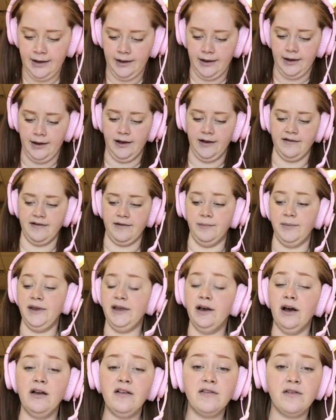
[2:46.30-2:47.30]
Awesome.
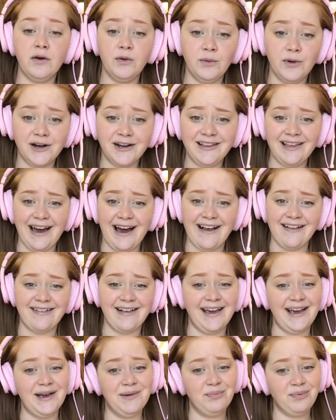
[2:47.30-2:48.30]
He also worked as
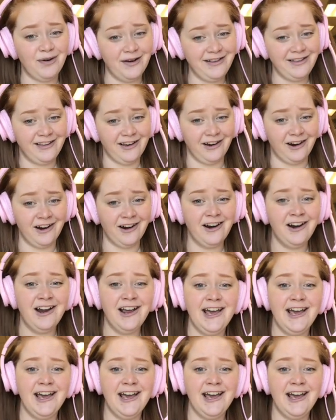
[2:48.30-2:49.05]
a printer.